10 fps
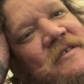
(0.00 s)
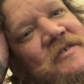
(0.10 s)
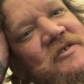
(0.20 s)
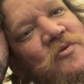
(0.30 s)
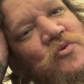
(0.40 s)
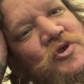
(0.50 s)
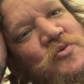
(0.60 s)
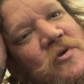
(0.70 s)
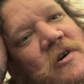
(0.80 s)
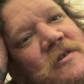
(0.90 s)
Just a woods
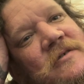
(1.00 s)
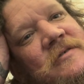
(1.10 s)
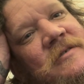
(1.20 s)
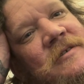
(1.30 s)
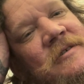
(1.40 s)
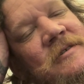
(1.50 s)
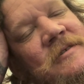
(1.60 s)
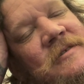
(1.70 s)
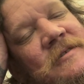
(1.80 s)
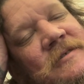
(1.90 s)
walk.
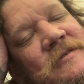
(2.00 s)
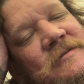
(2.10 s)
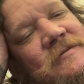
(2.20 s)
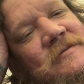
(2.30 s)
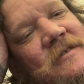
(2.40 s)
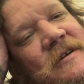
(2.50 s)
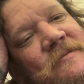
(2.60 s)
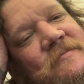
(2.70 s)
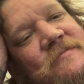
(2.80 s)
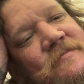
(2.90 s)
All right,
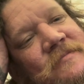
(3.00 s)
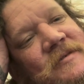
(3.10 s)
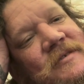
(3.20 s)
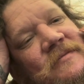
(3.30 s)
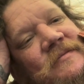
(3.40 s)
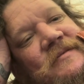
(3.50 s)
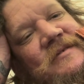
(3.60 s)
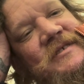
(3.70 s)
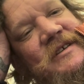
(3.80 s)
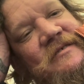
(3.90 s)

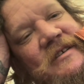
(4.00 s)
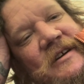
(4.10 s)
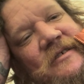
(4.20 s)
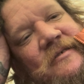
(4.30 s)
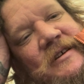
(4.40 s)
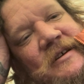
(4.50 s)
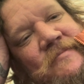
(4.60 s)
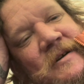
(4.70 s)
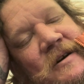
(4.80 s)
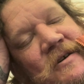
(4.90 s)
see you later.
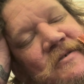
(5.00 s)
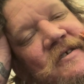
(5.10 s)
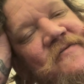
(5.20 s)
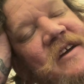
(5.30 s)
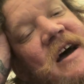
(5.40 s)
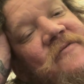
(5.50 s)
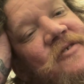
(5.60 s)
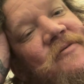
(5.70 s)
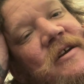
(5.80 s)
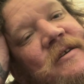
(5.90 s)
And if you haven't
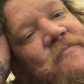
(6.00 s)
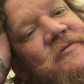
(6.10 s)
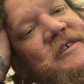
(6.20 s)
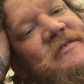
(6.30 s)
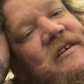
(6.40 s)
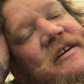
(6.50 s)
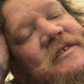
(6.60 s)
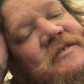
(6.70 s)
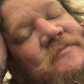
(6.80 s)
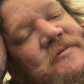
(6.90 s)
already, please like
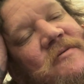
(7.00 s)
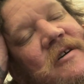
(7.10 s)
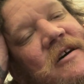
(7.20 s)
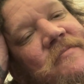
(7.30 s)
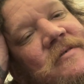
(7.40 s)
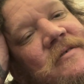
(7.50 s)
and subscribe.